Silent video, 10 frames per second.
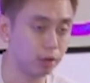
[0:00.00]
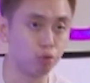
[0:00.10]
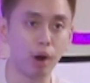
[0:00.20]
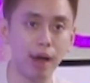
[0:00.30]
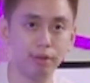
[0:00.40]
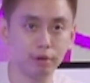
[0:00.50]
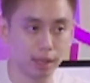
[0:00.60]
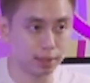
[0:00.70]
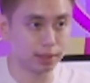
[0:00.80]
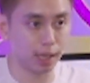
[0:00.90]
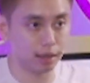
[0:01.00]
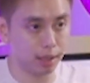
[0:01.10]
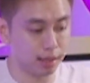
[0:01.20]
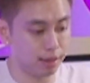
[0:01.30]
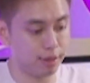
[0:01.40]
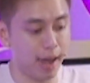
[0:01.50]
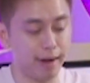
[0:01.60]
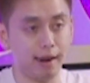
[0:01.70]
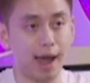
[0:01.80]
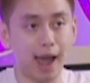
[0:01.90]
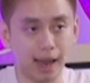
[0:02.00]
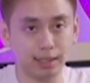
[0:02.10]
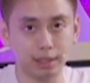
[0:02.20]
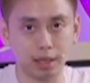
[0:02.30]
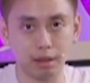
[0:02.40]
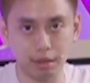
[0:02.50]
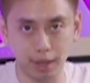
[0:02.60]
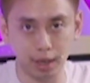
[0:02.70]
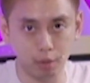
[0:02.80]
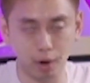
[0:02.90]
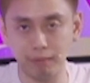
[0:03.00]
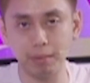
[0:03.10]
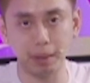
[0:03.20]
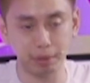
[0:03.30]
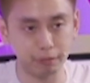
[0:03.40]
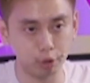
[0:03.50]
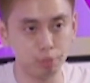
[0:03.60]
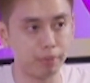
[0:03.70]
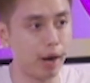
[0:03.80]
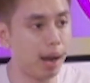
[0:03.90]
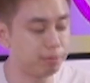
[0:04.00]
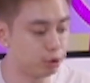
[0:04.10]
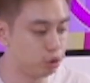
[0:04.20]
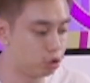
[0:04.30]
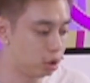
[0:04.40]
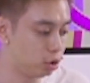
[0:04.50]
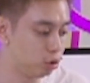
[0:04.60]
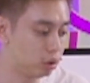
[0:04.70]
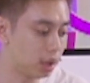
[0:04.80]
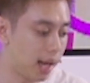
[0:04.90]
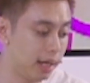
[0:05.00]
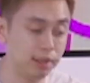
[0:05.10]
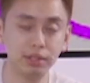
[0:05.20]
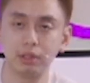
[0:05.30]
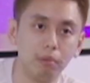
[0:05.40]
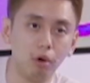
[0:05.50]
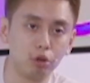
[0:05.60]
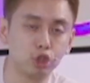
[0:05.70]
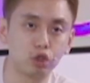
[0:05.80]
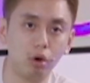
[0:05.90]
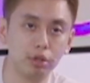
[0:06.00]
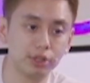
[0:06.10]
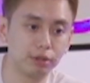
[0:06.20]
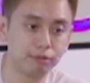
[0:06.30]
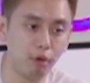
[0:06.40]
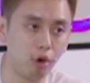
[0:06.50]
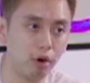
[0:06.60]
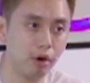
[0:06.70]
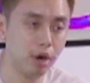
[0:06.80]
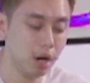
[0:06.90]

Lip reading: rather than selling that high ticket thing, whatever it might be for you, perhaps you could utilize or source for